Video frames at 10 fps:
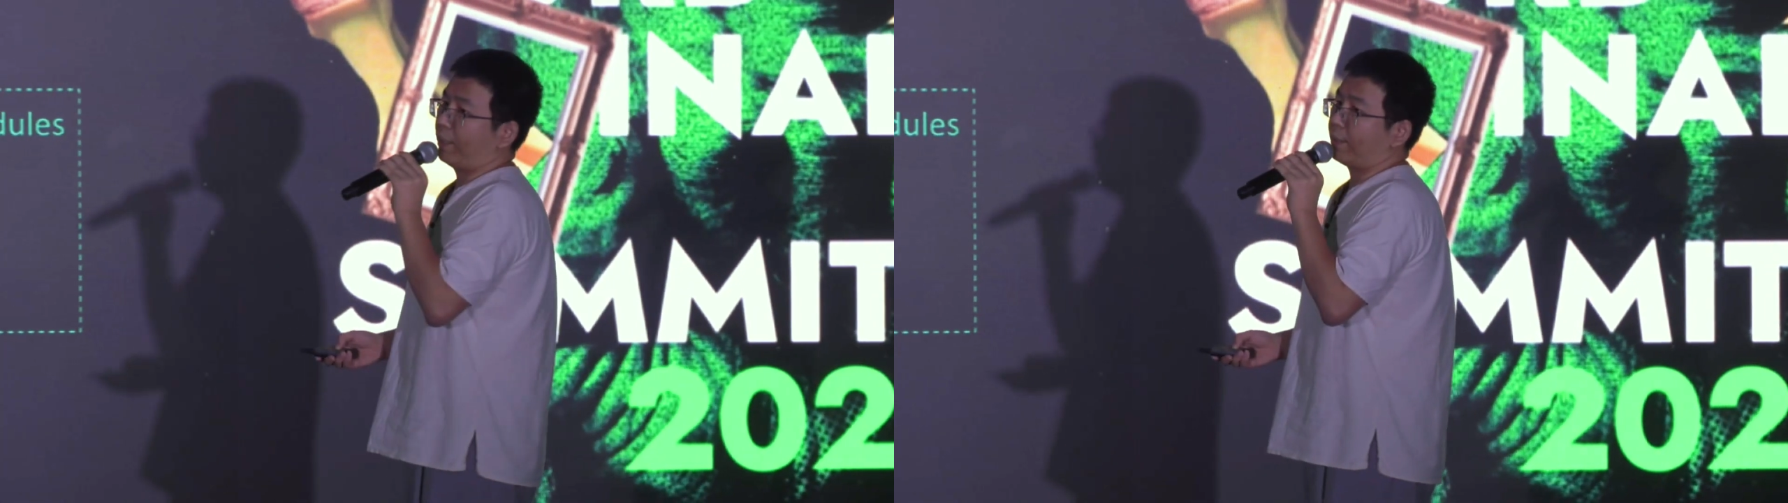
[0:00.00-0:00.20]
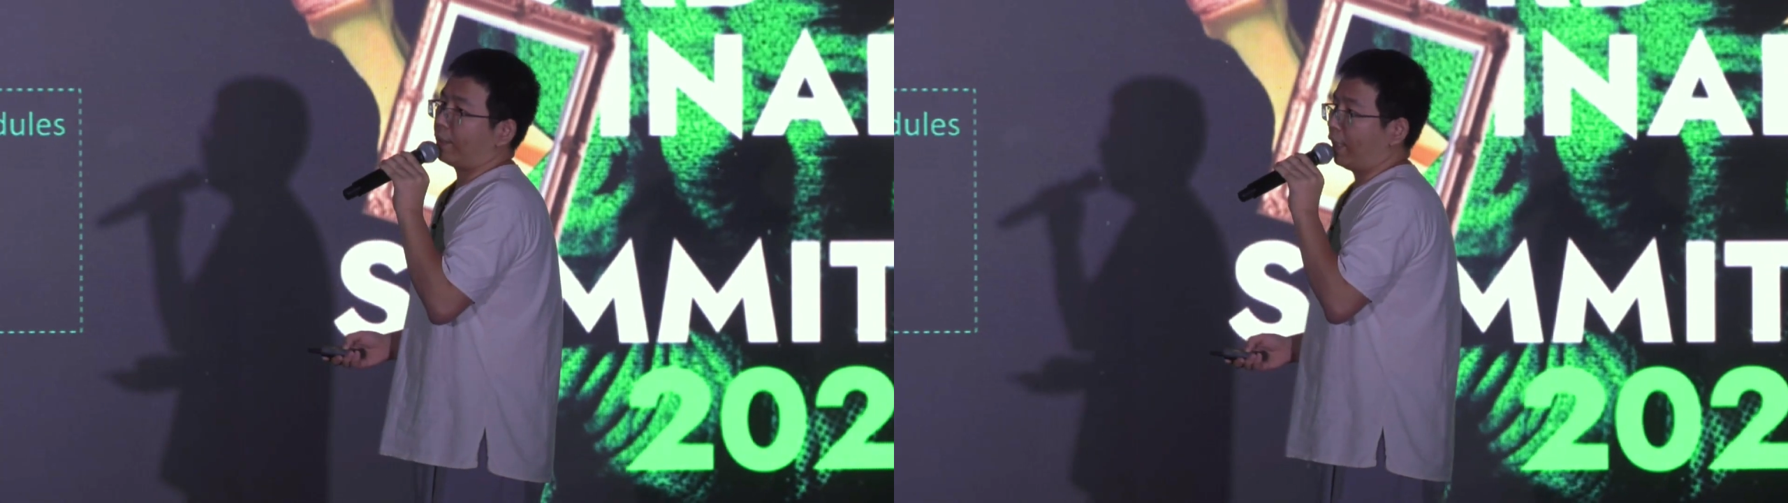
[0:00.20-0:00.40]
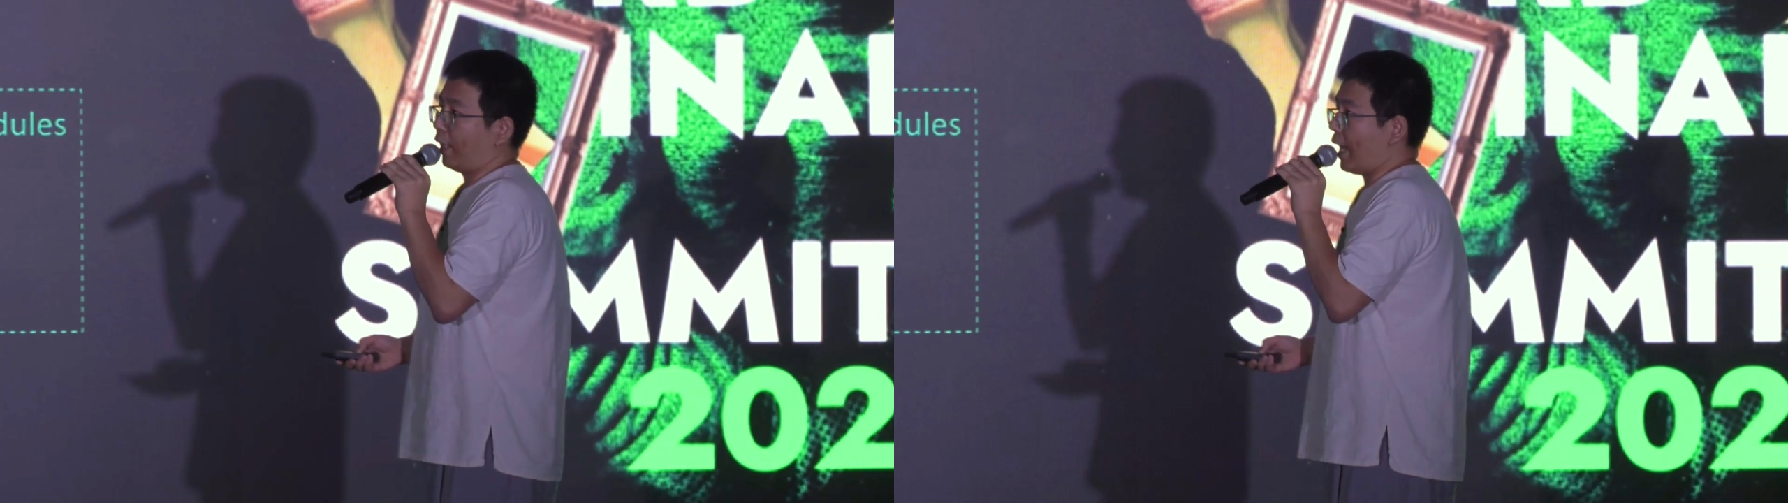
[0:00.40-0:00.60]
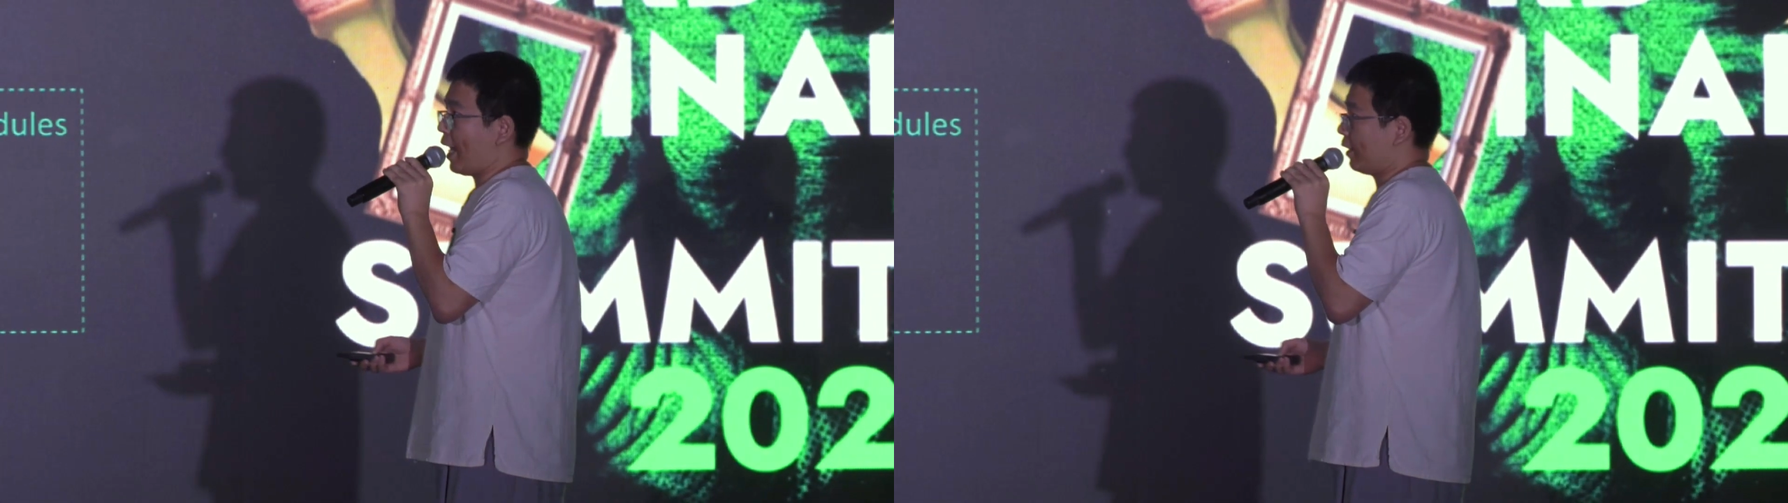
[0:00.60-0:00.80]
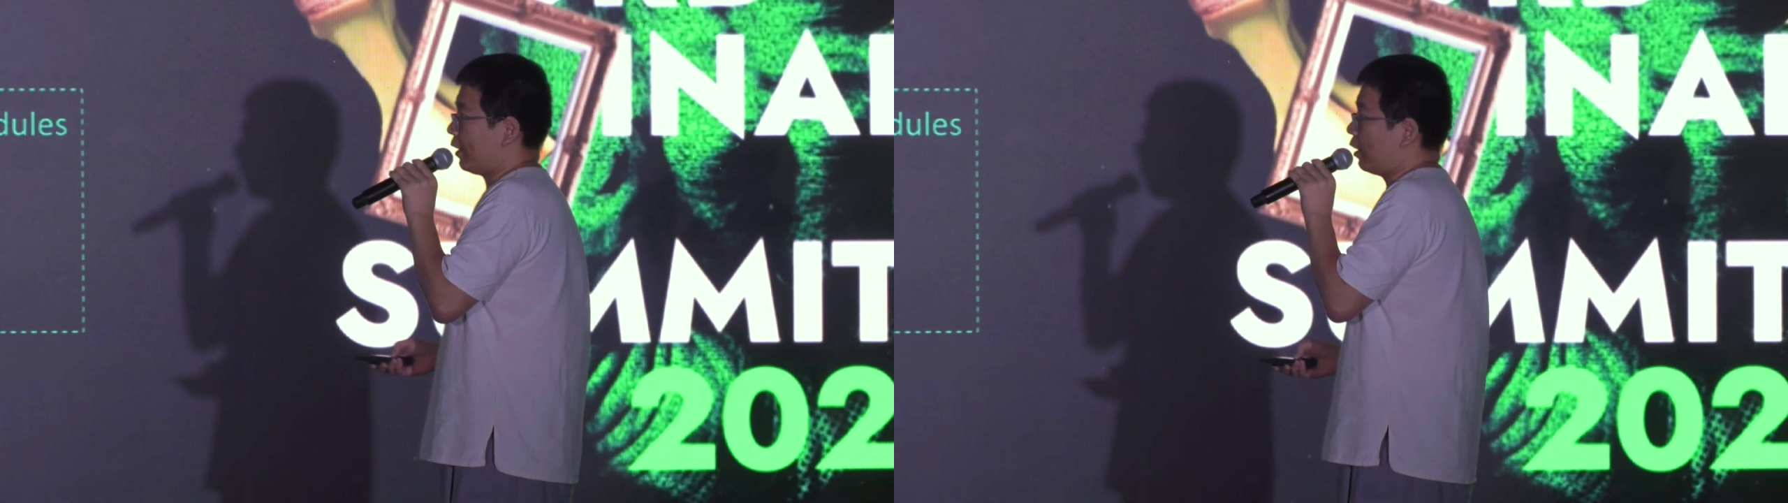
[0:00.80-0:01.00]
the
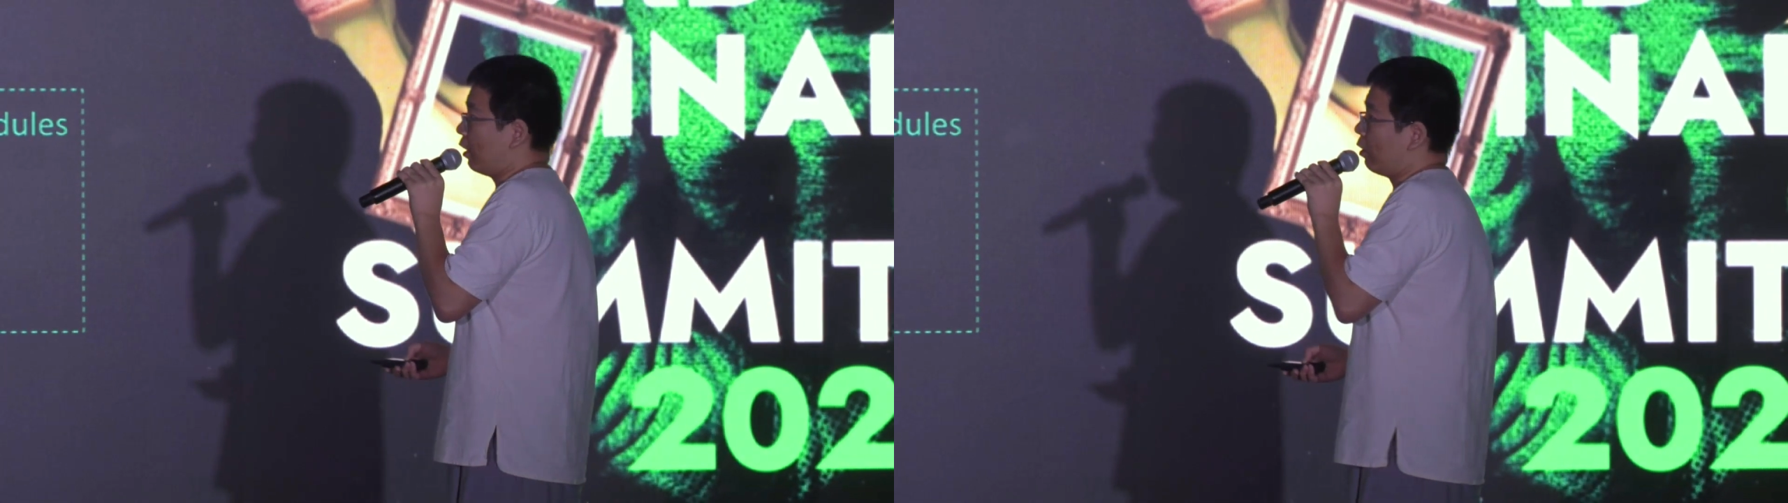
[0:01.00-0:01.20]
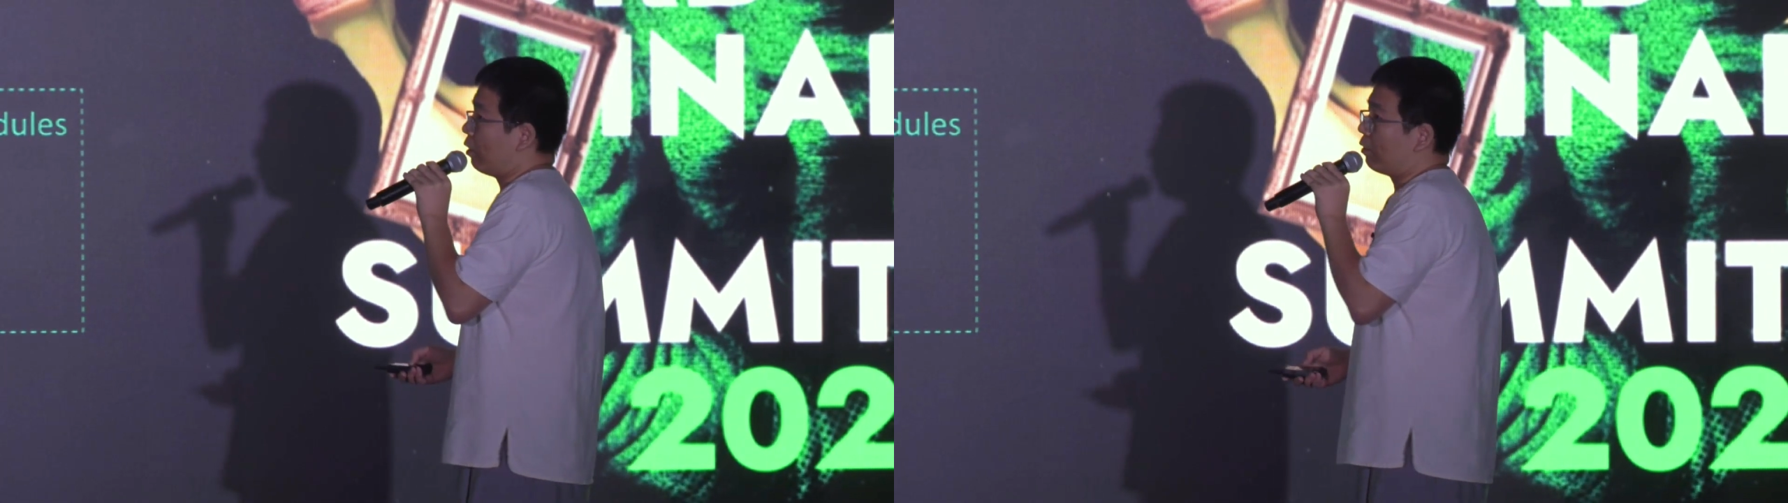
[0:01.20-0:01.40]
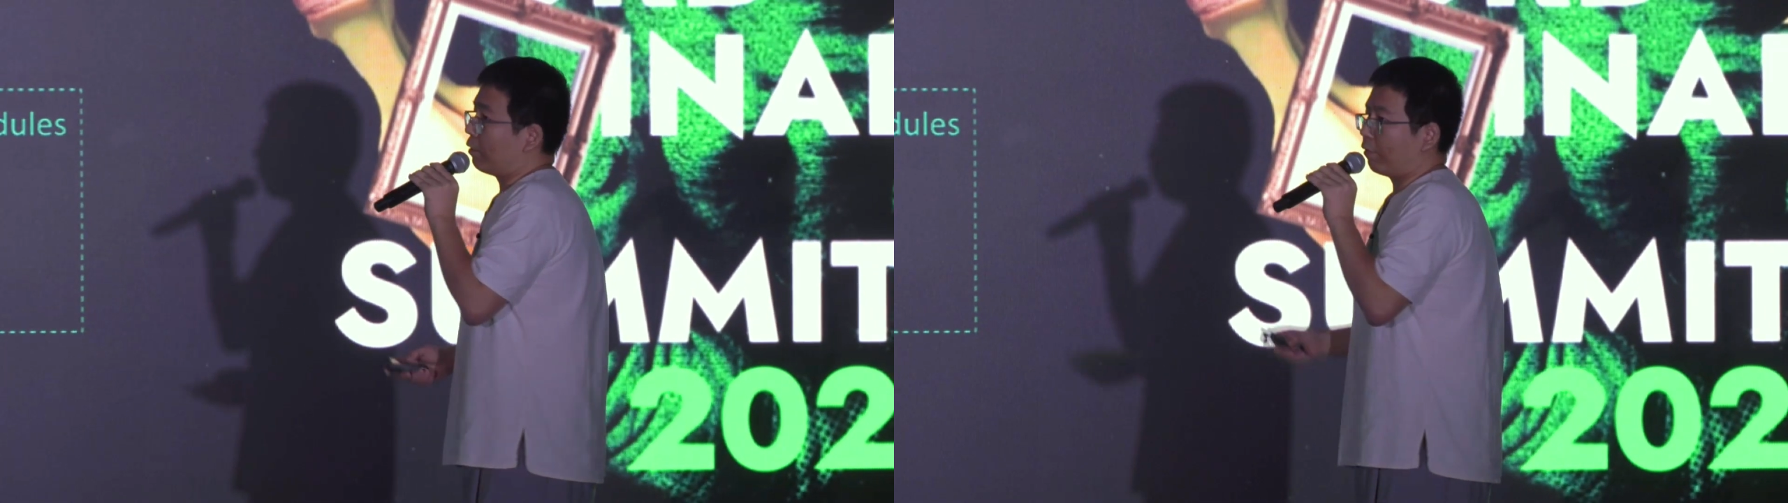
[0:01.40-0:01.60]
external